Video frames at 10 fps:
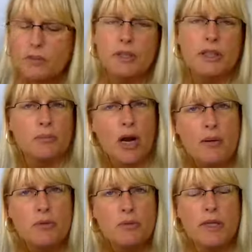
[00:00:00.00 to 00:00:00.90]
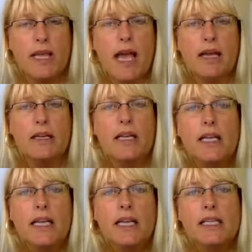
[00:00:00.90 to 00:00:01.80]
But the problem with that
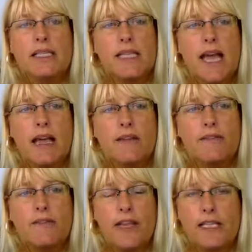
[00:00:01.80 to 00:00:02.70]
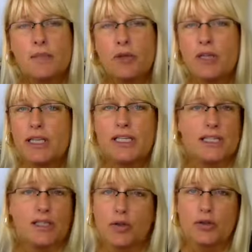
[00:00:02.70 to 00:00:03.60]
is that Facebook is
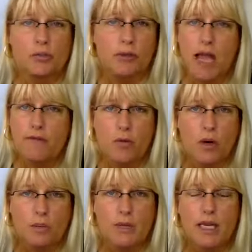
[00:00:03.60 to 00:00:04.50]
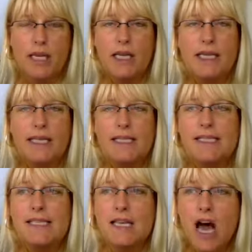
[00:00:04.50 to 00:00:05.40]
a social platform. It
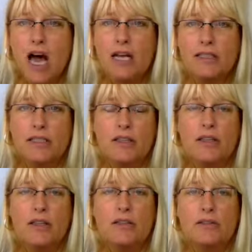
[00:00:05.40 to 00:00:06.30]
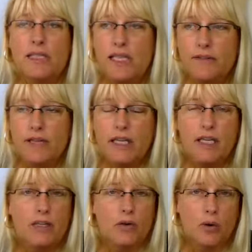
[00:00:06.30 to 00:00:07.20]
is not
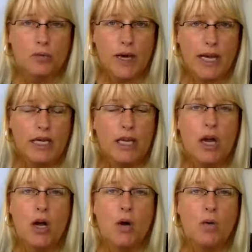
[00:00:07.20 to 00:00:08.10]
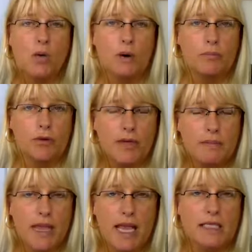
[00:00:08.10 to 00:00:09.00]
TV or radio or
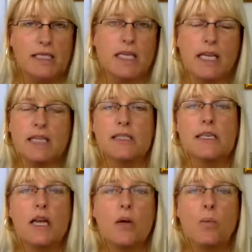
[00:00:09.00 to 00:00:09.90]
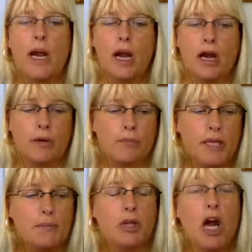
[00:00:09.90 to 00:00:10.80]
print magazines where
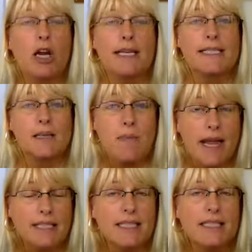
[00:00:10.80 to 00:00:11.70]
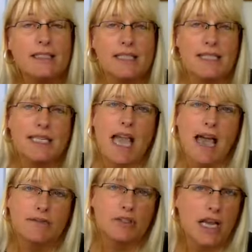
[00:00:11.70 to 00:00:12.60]
people are expecting to see
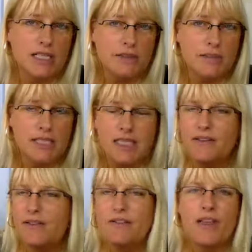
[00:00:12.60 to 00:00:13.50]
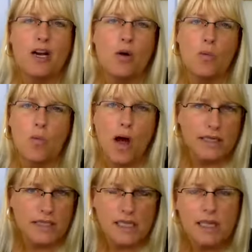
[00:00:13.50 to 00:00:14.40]
advertisements. Even if they don't want
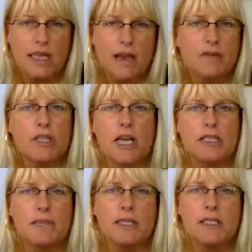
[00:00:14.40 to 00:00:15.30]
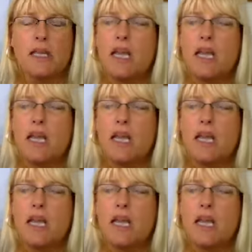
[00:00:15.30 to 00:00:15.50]
to see the advertisements,